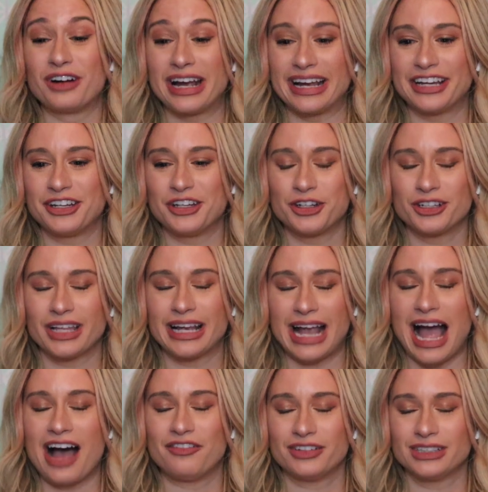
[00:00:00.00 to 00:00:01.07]
Right. You're like
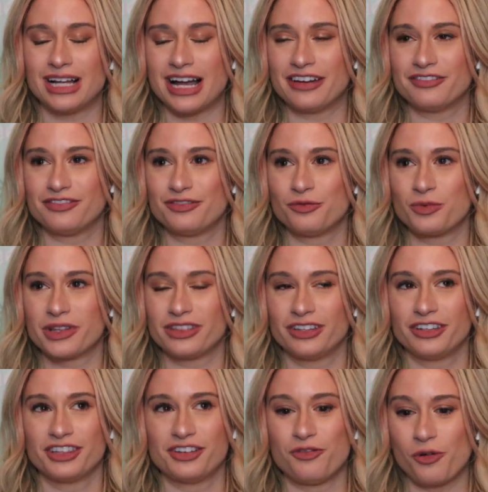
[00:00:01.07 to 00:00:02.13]
half alive with
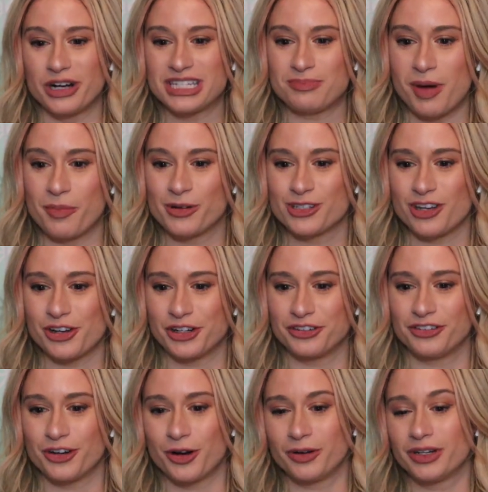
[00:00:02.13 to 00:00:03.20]
the voice memos on your
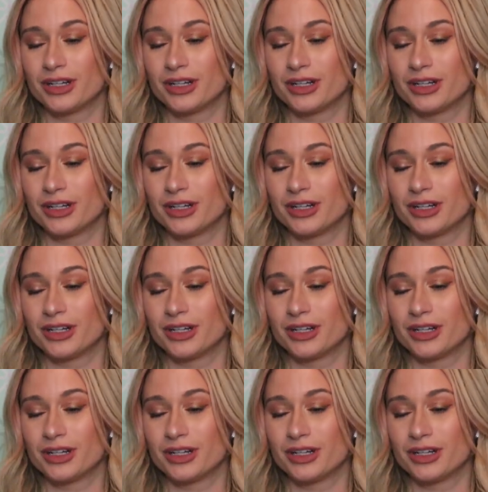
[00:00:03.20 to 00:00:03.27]
phone.